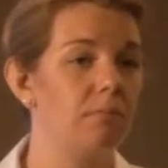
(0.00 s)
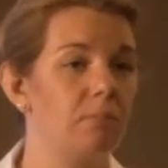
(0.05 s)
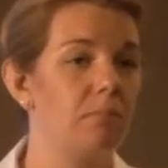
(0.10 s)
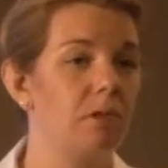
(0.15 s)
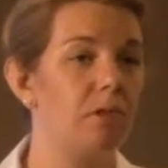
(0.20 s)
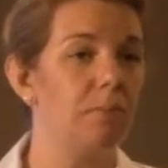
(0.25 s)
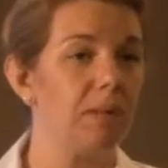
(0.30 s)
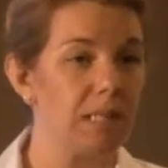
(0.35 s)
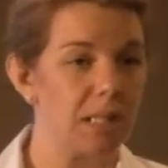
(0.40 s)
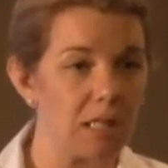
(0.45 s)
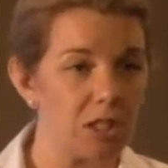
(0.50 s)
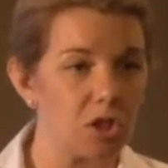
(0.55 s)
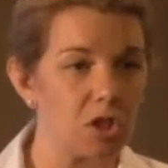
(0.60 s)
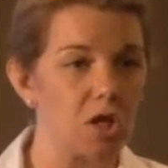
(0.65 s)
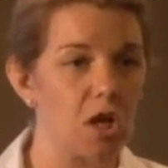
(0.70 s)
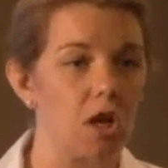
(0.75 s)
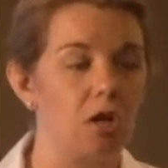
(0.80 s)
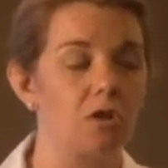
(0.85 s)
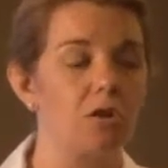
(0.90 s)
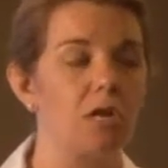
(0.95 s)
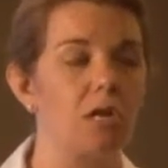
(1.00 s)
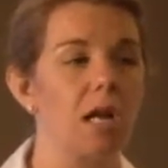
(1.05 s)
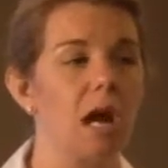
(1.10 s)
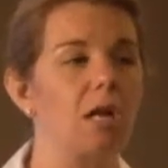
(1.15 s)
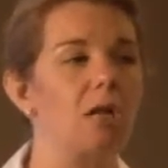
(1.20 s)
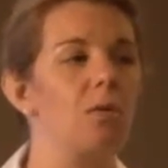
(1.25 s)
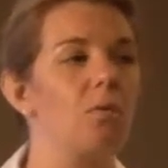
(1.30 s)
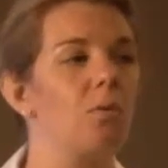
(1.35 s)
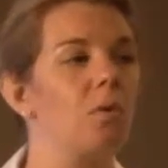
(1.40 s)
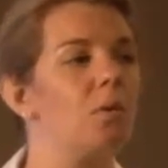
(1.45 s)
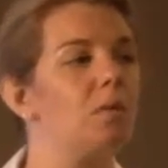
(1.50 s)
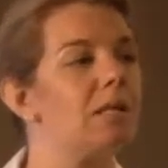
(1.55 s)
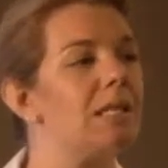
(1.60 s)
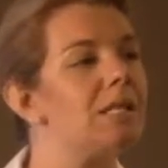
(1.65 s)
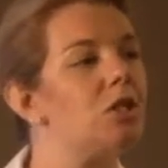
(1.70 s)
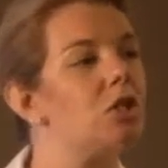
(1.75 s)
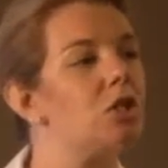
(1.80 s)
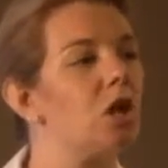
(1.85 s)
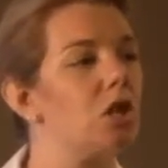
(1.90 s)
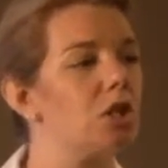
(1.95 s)
to be discharged, or the doctor won't
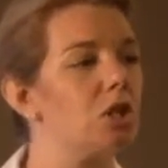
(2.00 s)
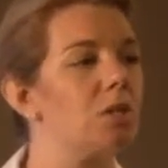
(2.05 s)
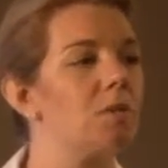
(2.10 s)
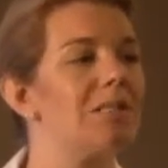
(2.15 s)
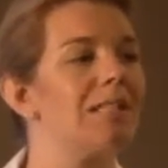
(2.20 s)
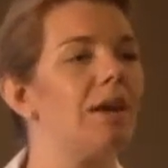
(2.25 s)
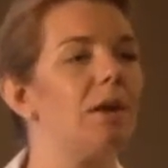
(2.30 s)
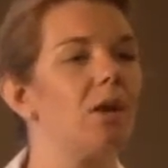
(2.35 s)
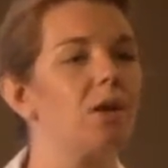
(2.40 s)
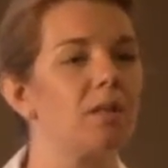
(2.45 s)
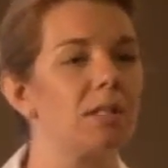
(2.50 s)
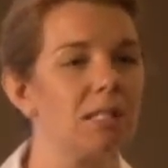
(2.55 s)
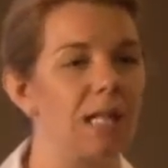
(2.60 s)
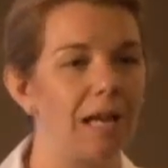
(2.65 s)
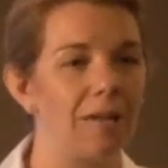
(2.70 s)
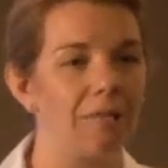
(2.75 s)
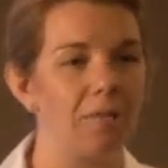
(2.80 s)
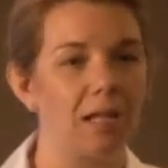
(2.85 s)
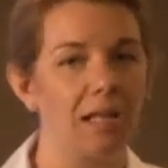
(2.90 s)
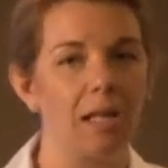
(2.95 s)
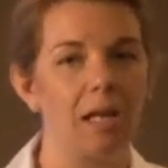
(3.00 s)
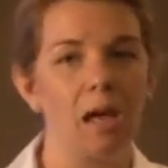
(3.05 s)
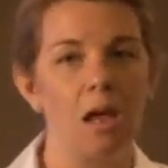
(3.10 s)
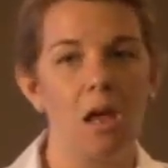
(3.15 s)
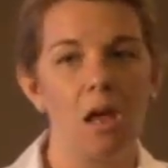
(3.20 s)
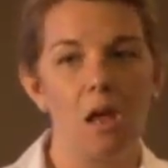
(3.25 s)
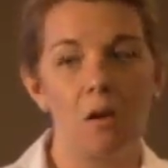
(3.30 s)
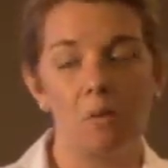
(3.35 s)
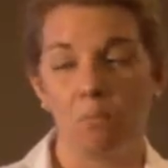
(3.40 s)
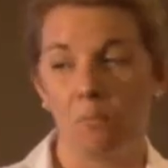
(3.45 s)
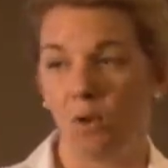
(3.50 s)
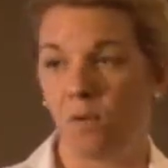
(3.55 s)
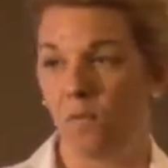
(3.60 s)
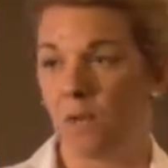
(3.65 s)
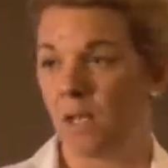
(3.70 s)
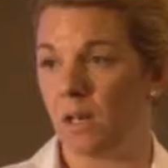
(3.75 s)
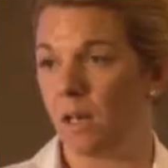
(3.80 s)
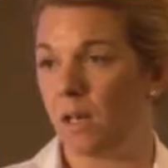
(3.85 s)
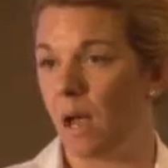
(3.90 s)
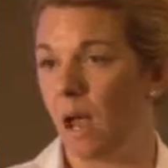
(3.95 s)
discharge you until you're safely moving